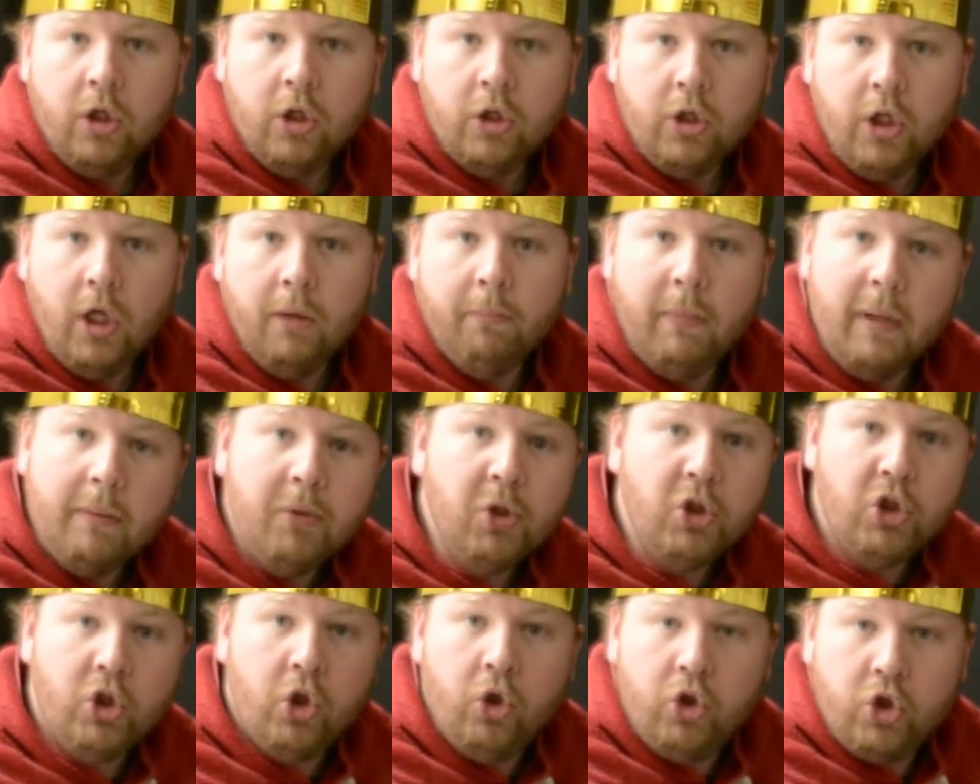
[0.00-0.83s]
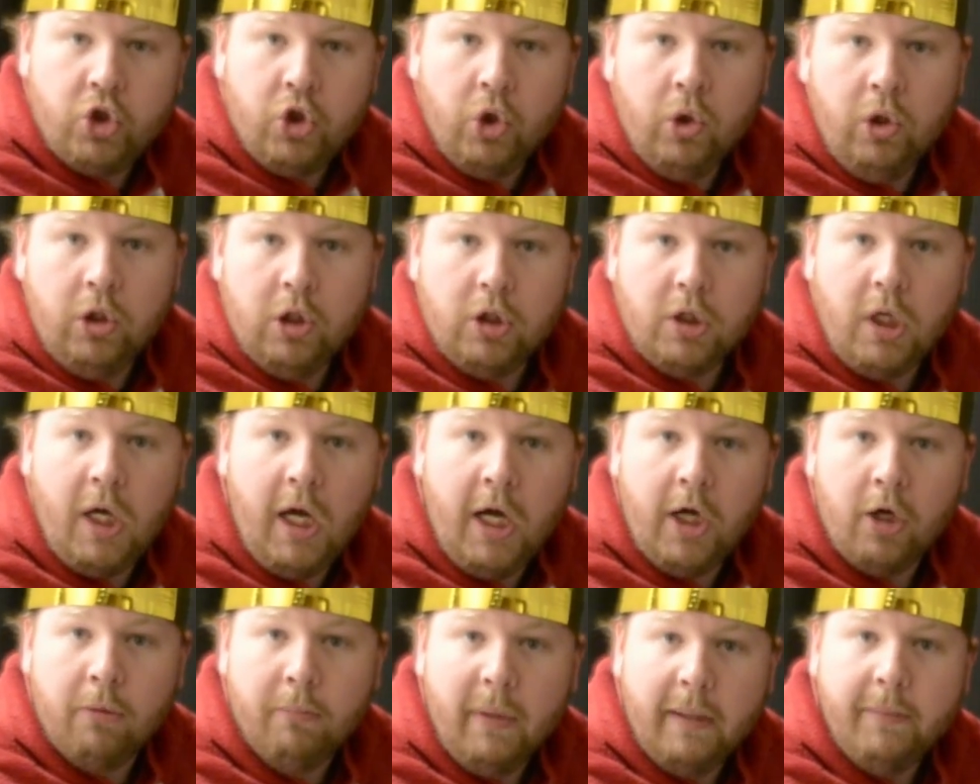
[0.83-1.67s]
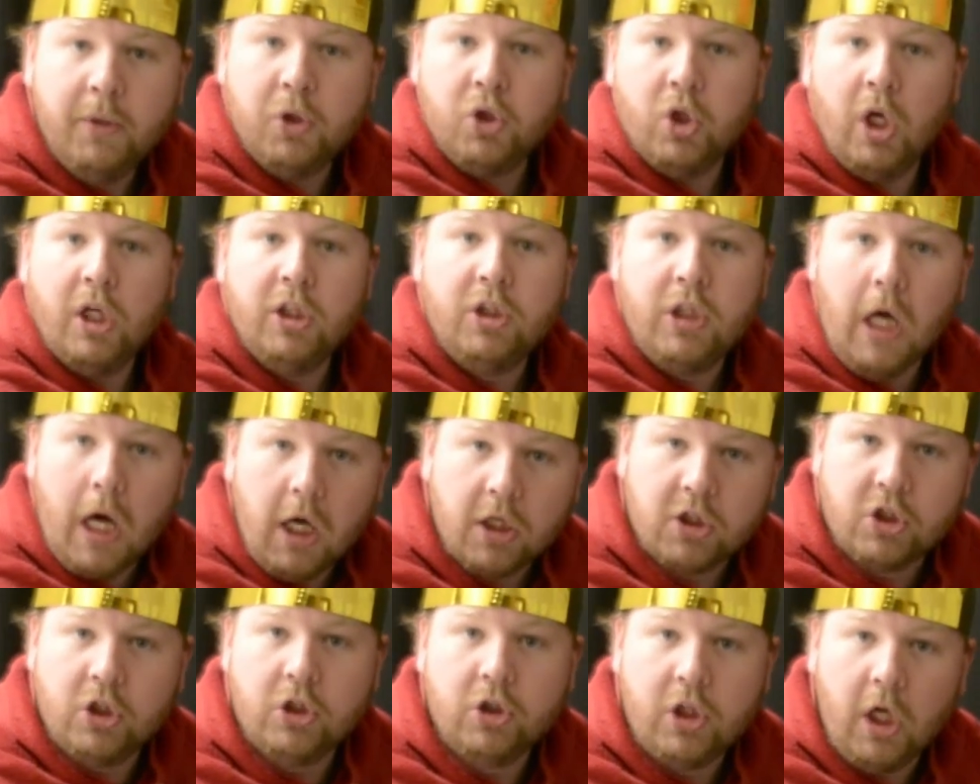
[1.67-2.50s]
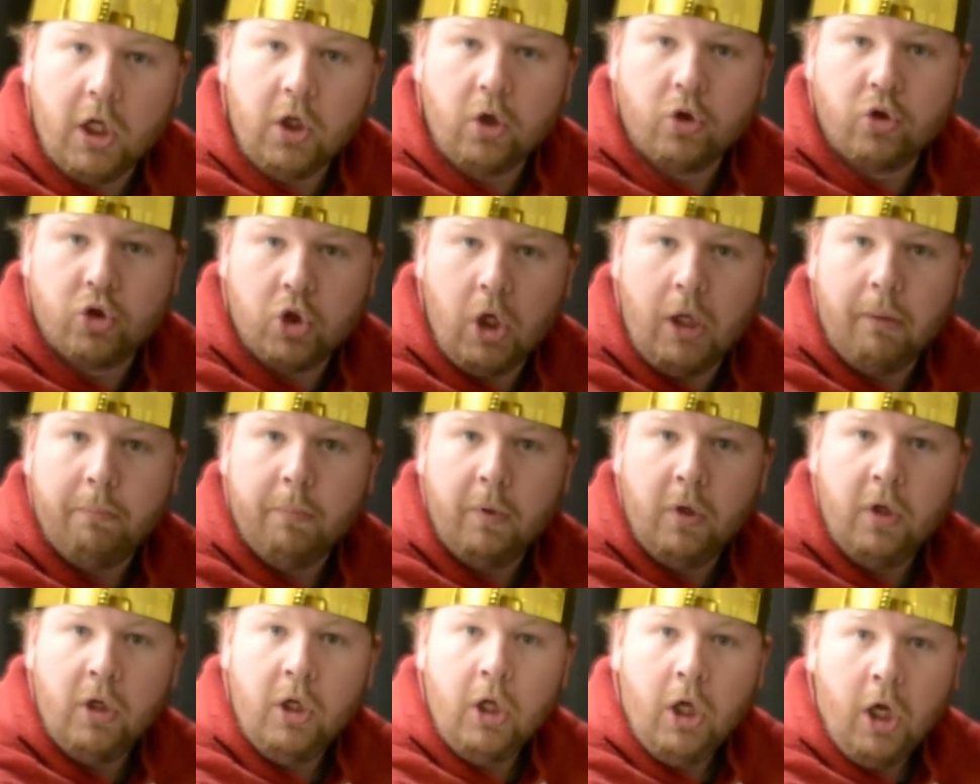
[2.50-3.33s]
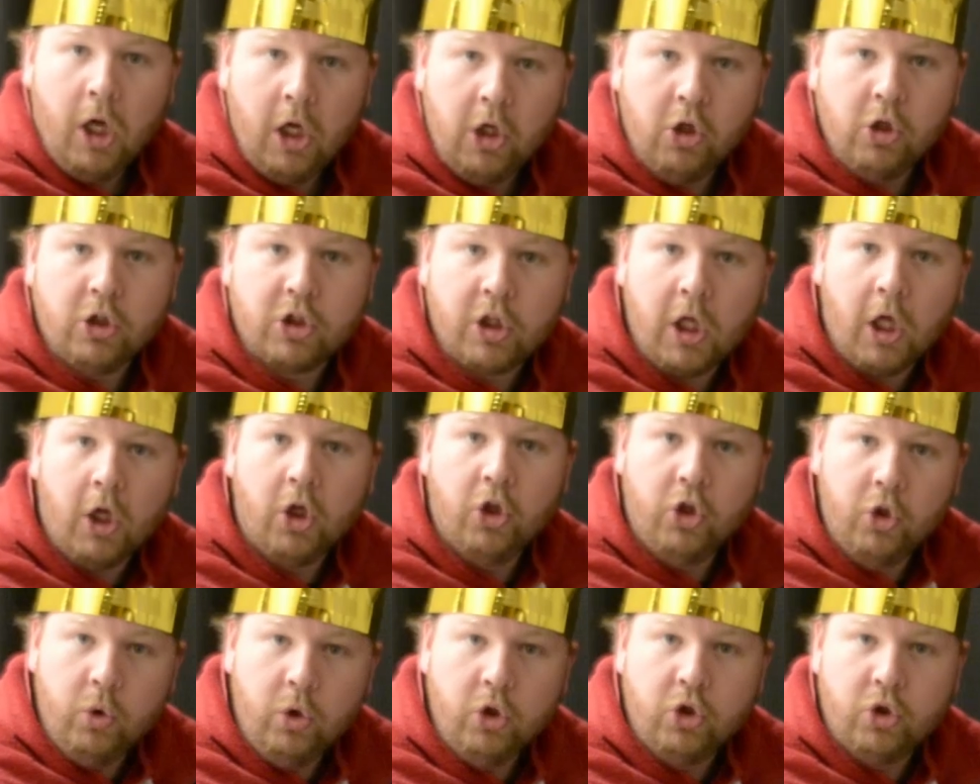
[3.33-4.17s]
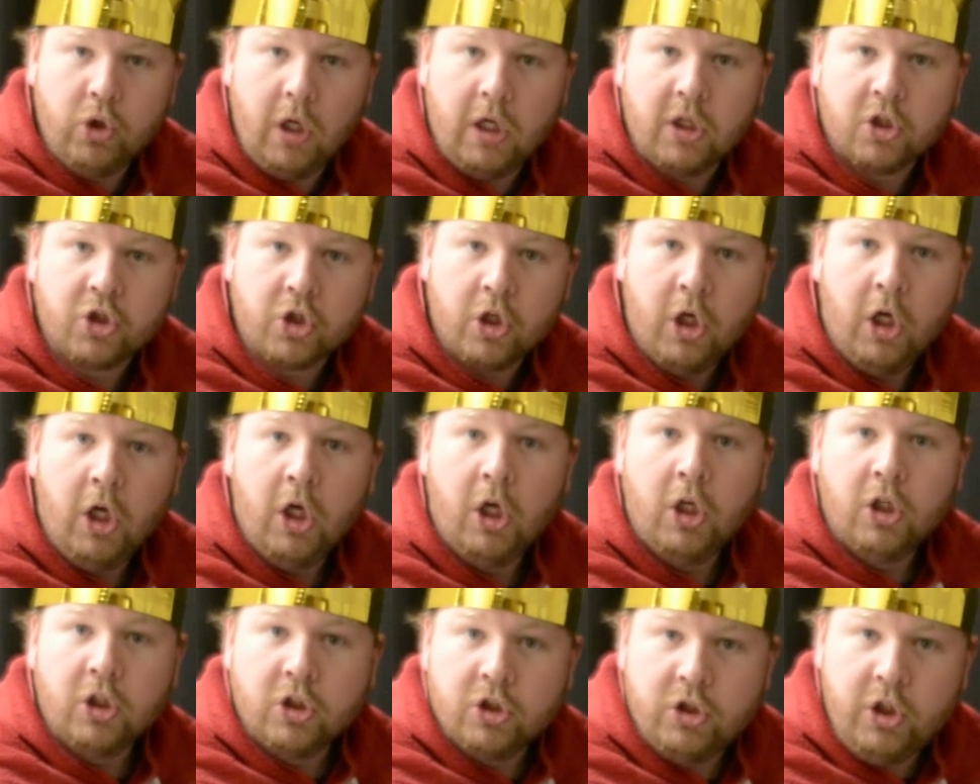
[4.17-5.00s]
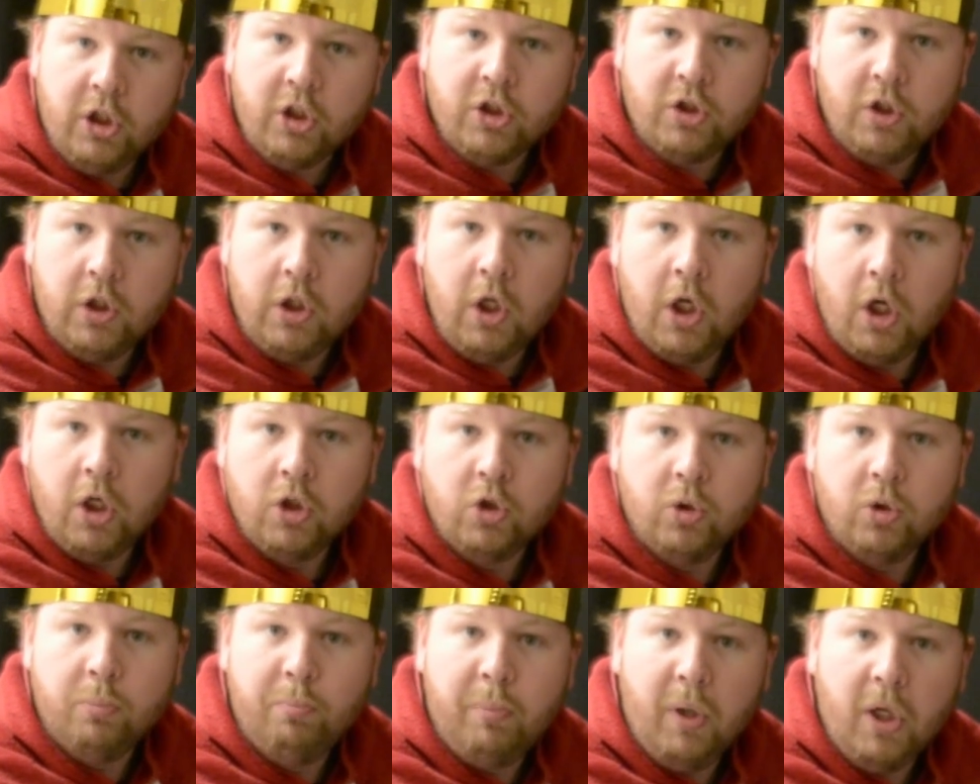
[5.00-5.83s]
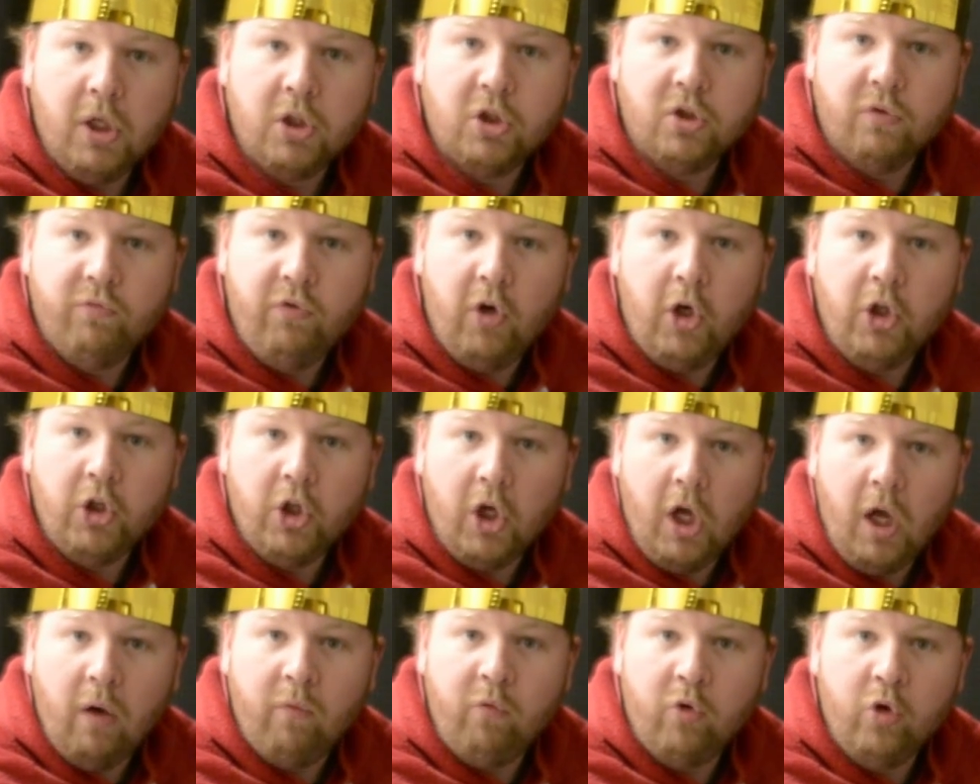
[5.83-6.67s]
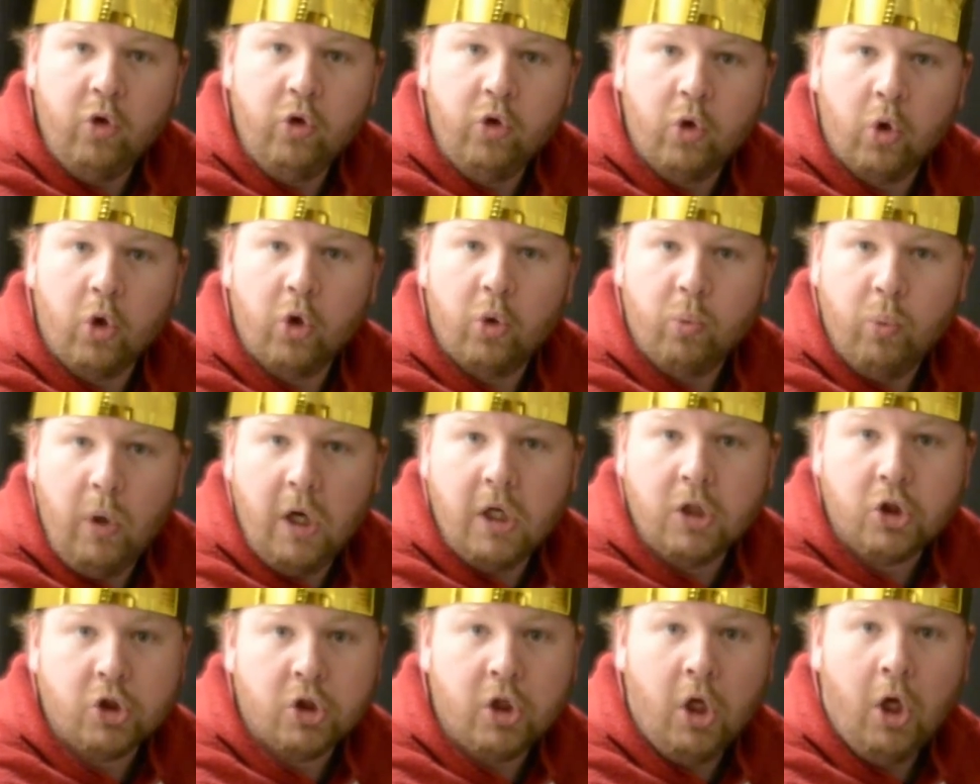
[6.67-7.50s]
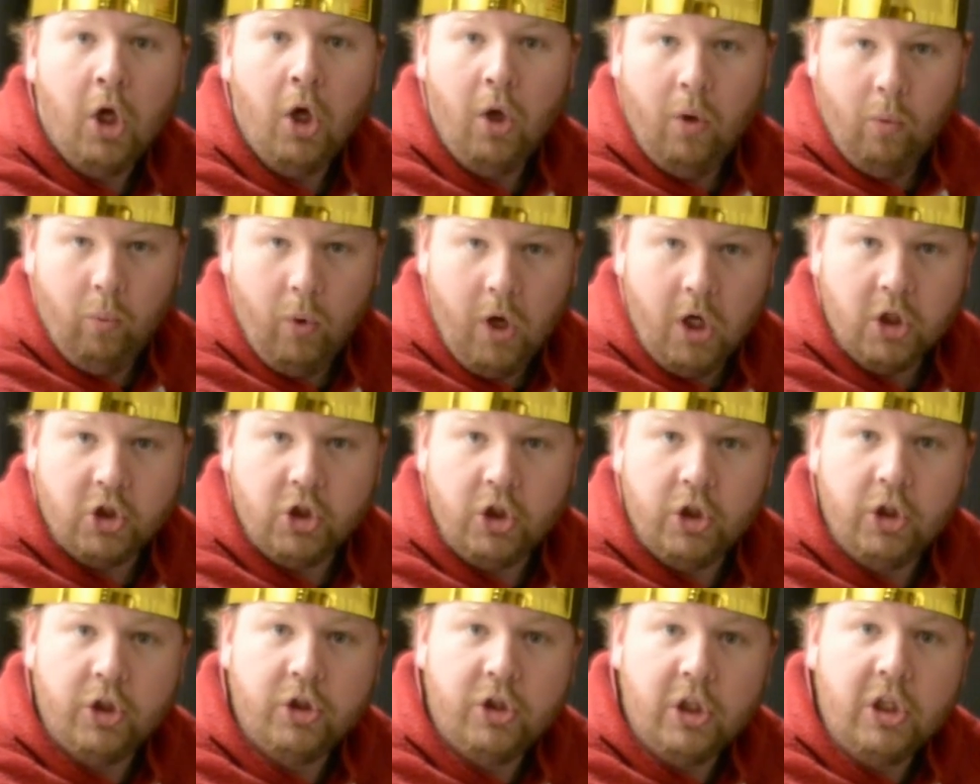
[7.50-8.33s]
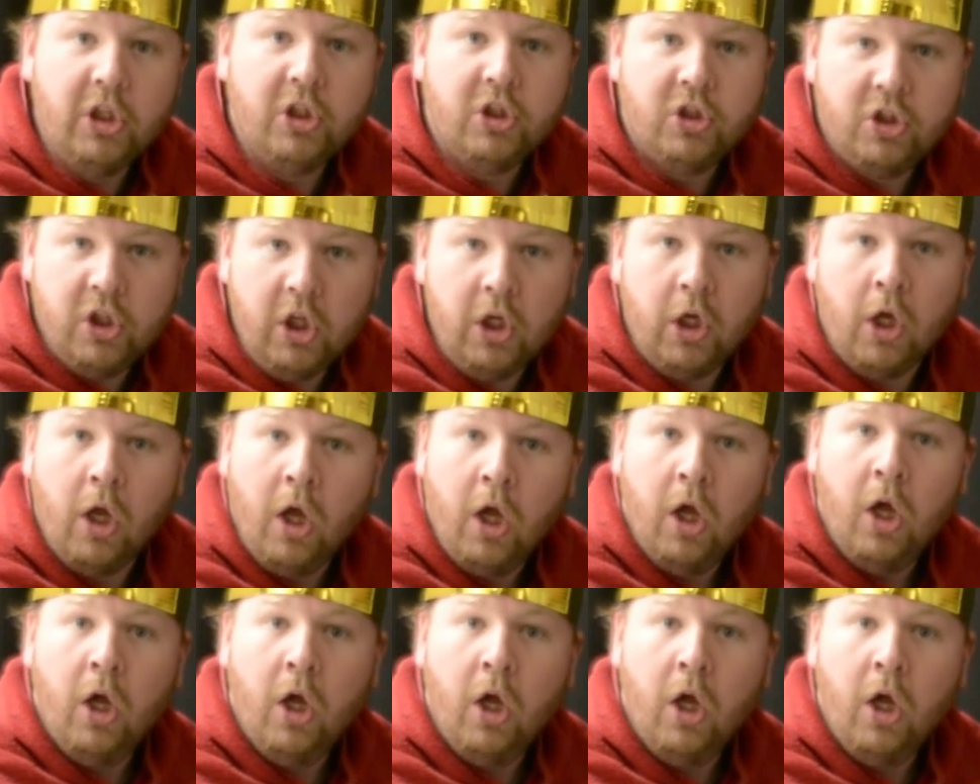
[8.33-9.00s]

Yeah, maybe you should shoot a little higher. Maybe try doxing Donald Trump. I hear he's got a new address. 1600 Pennsylvania Avenue Northwest, Washington, D.C.